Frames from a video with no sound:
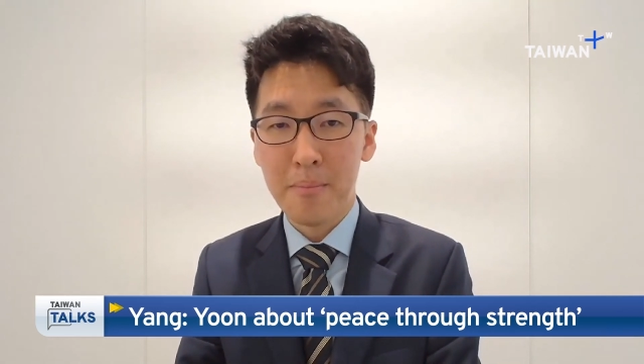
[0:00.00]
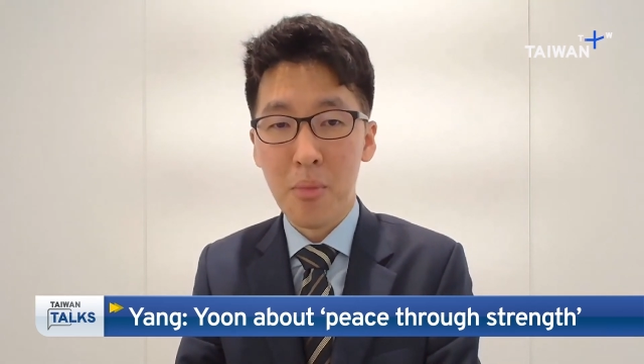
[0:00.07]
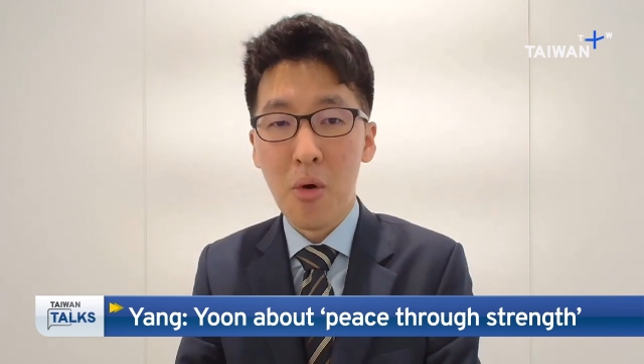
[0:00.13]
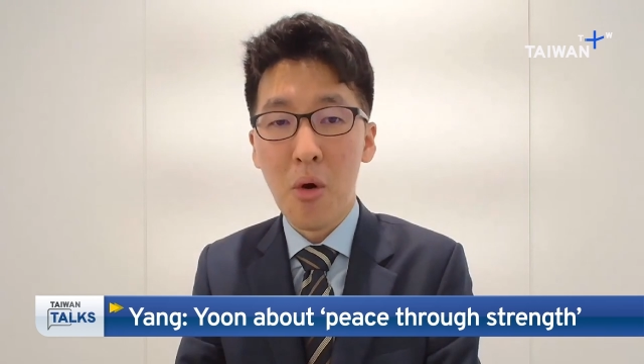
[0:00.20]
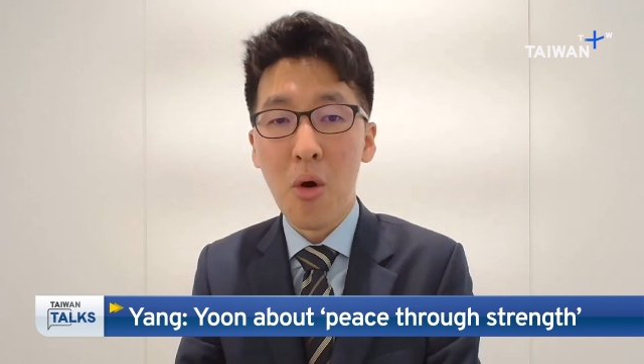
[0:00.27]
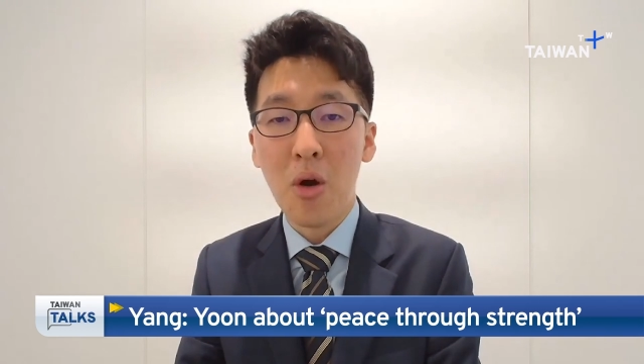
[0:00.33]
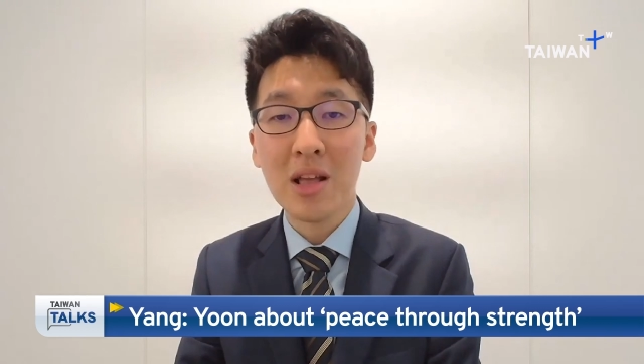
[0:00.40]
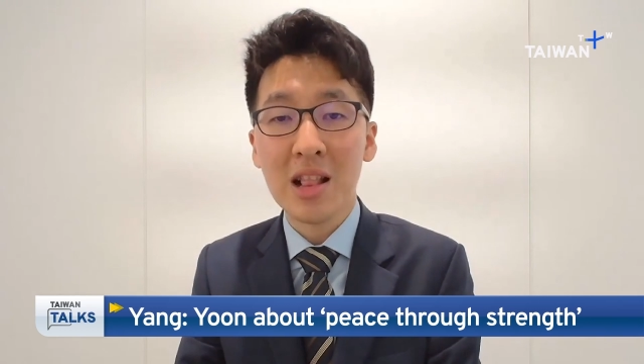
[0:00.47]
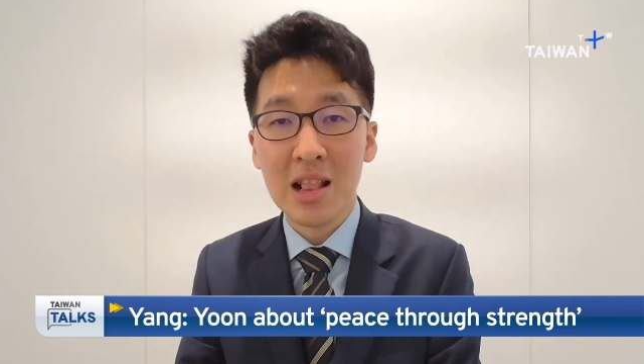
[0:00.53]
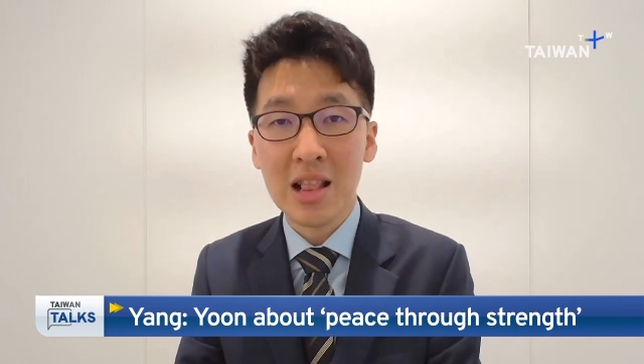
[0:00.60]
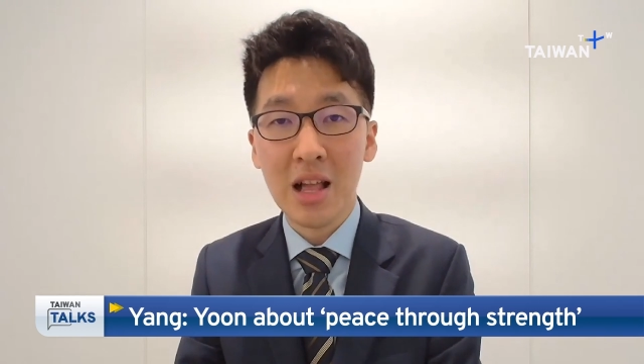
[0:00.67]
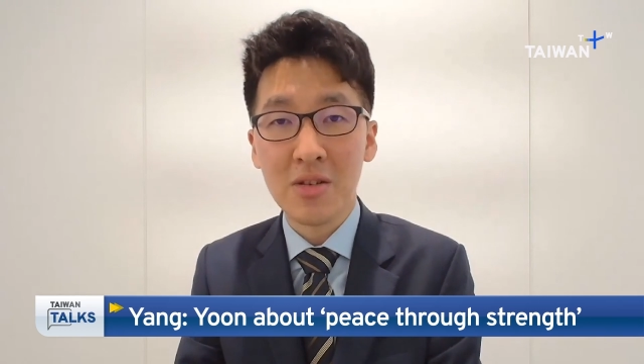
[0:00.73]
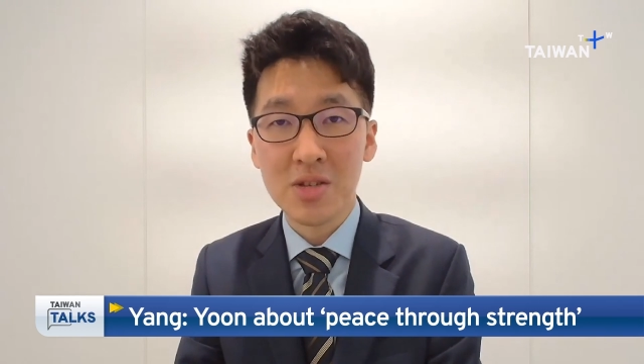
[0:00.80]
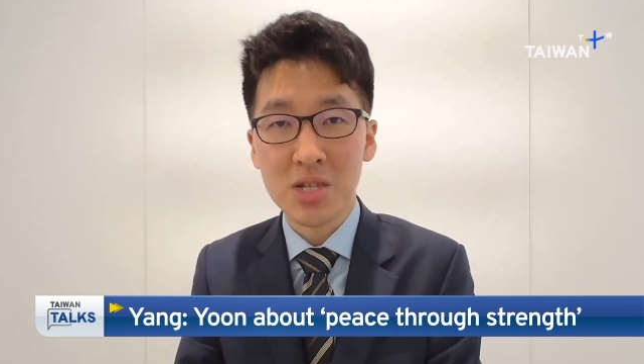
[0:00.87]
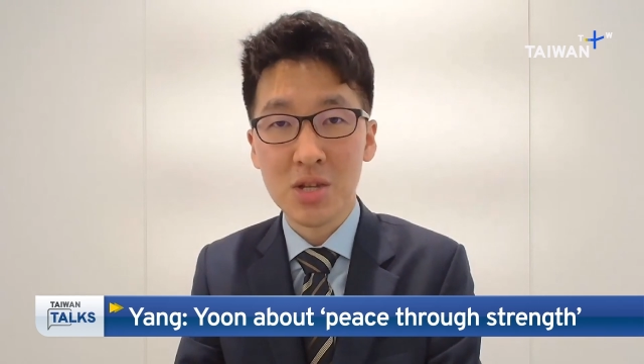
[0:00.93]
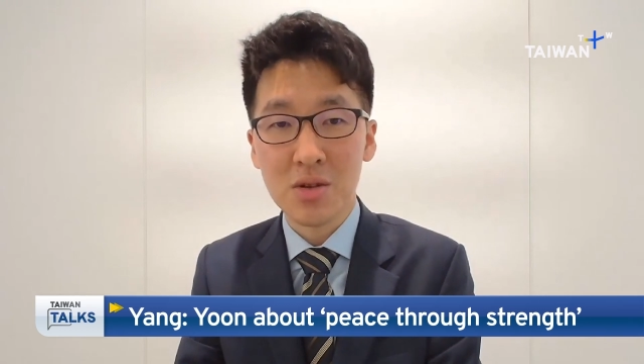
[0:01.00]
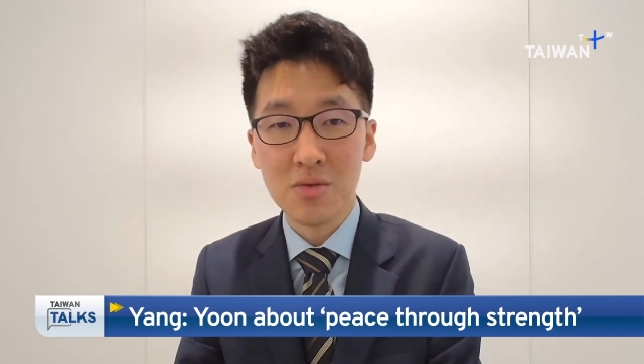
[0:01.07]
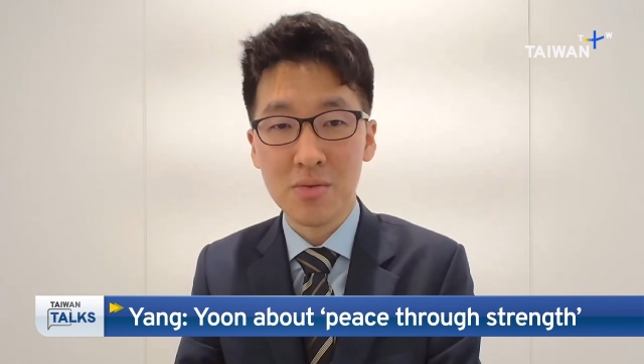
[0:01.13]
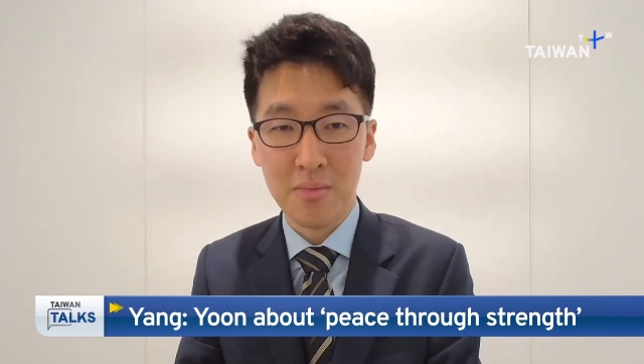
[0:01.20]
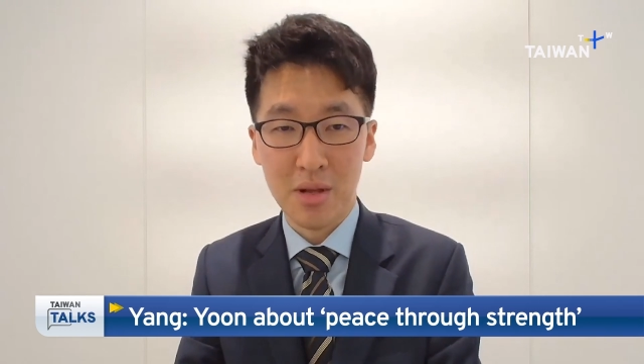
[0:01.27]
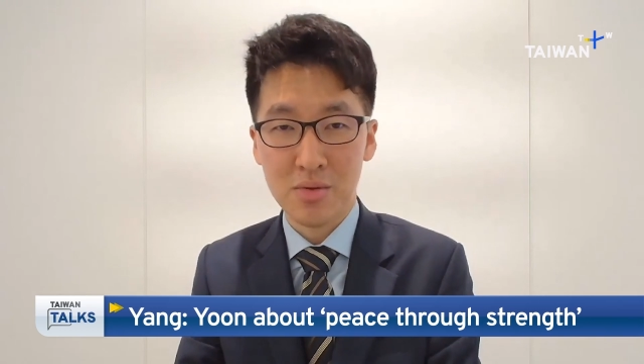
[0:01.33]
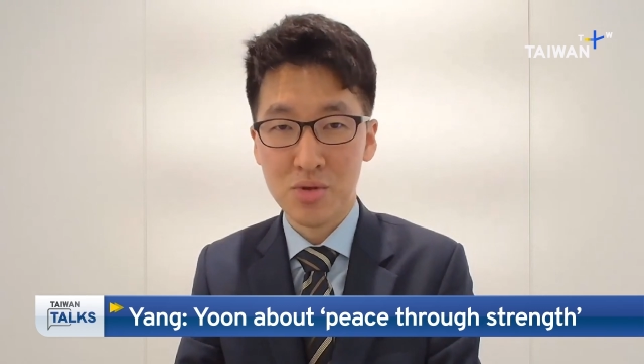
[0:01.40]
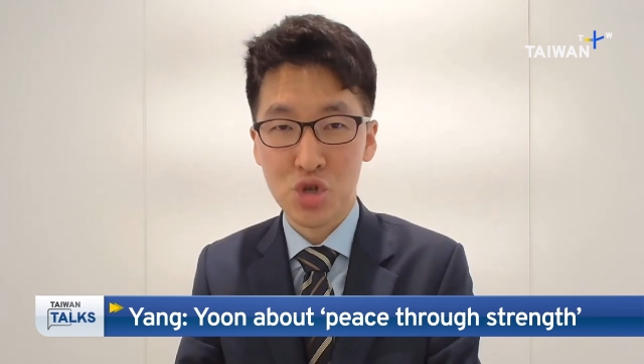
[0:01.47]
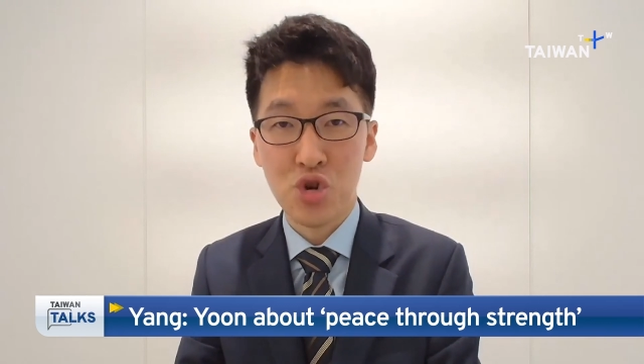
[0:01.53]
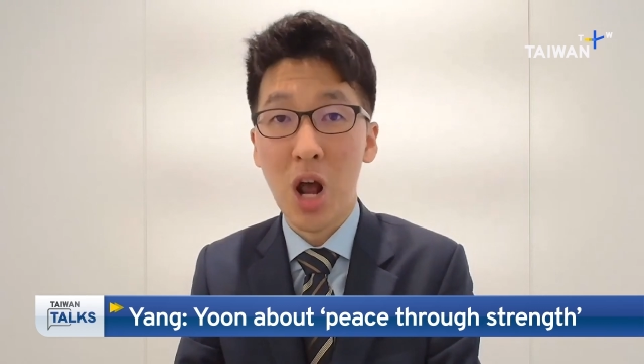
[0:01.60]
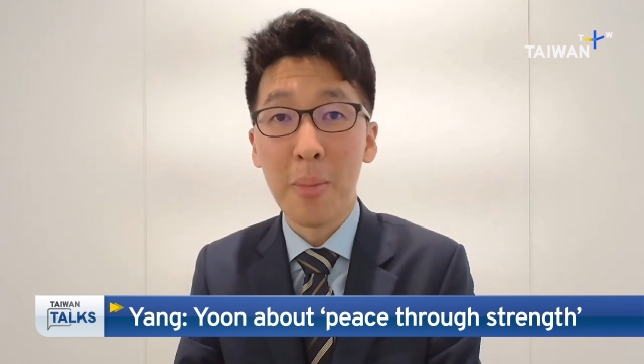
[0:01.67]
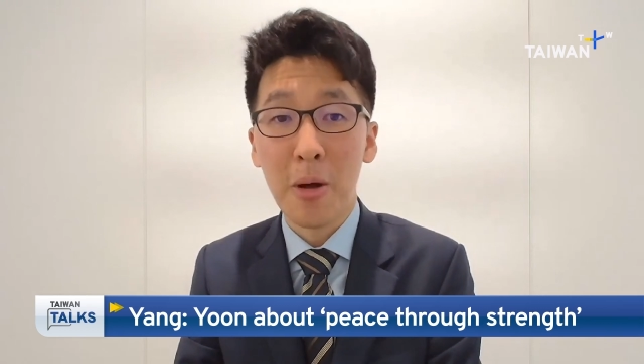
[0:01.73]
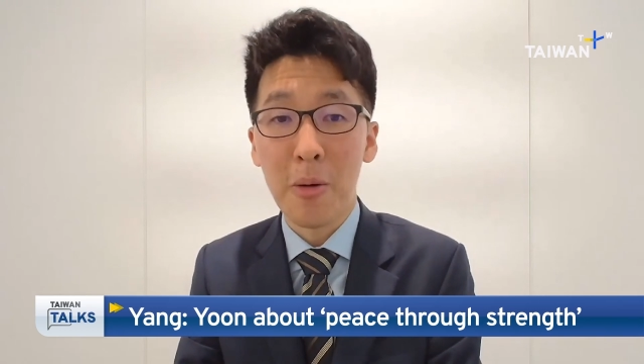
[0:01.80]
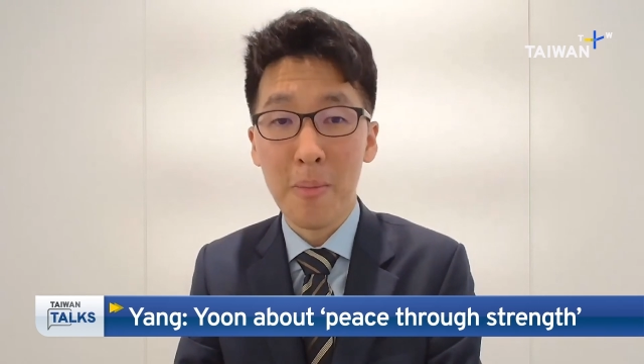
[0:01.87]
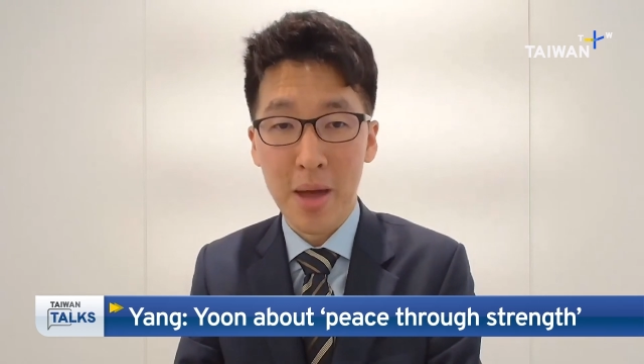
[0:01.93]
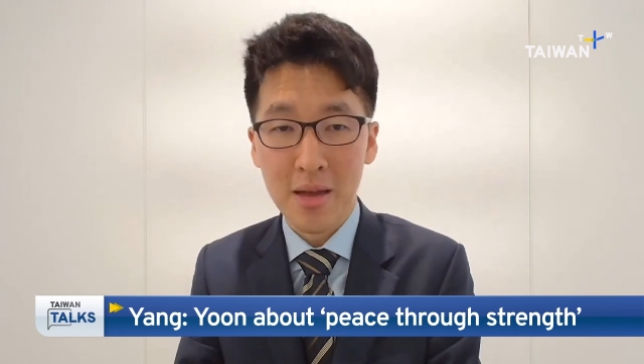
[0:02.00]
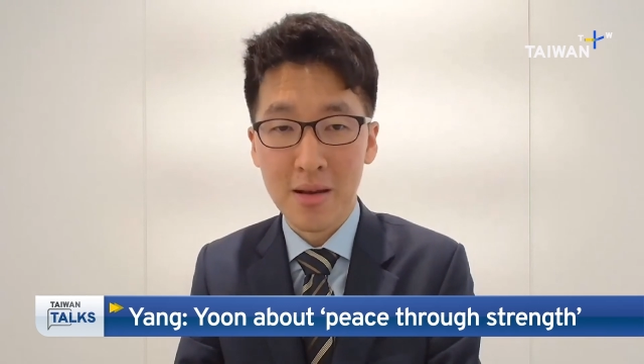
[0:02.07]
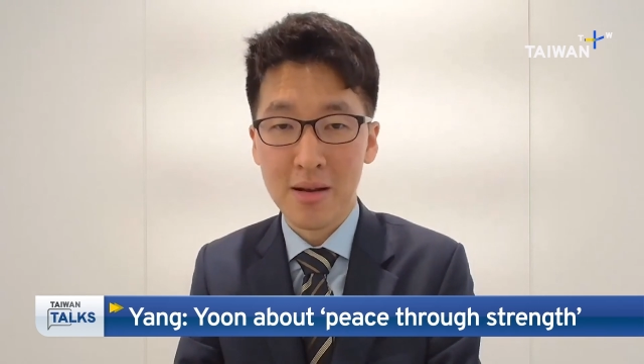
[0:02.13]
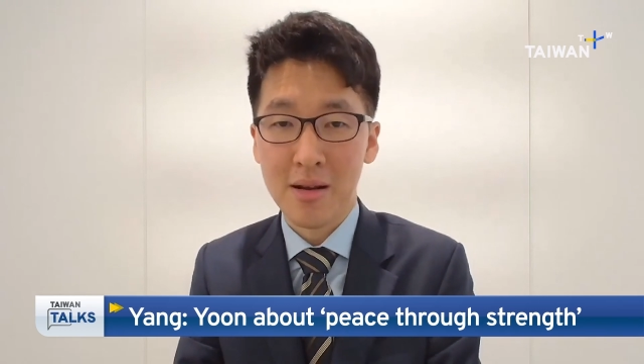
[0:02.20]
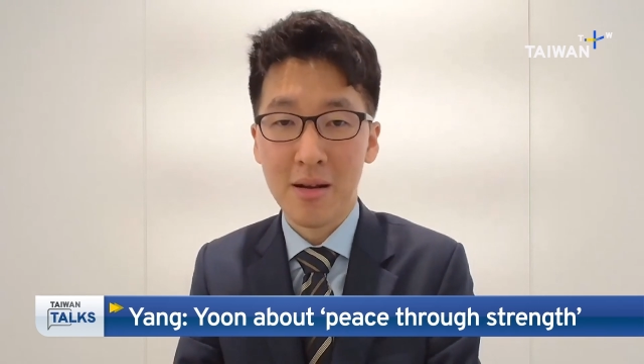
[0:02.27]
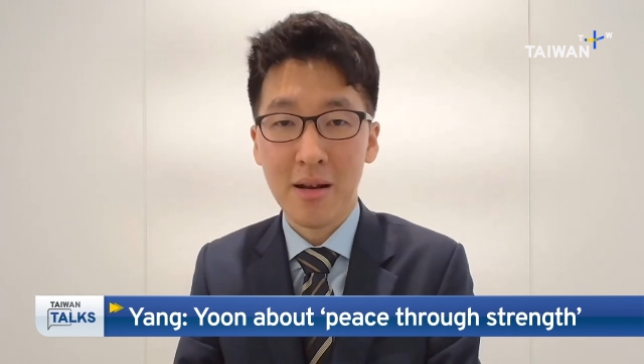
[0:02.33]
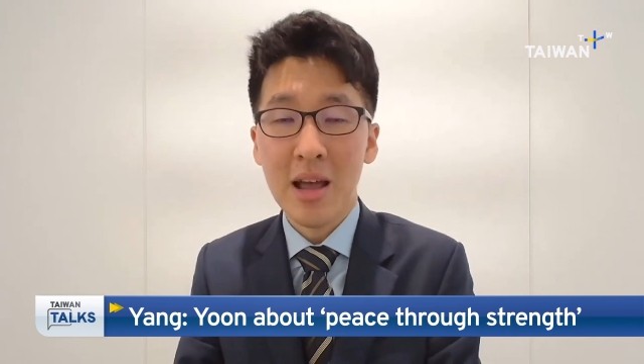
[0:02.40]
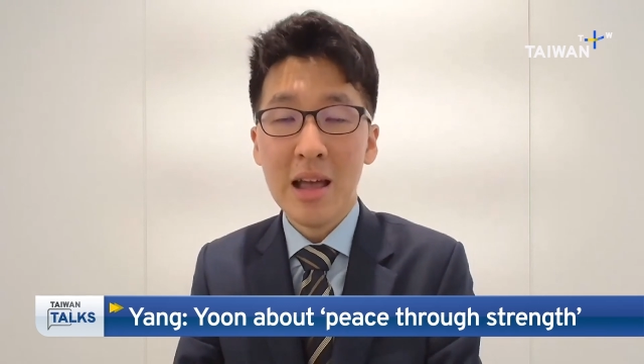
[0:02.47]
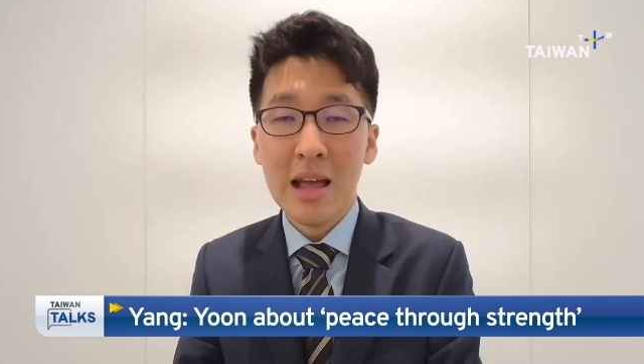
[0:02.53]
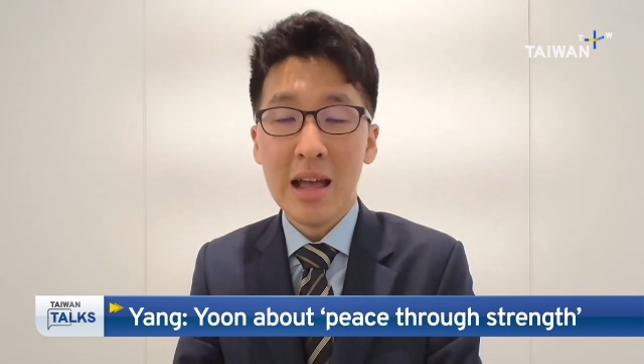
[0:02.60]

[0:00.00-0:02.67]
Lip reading: more close to a troublemaker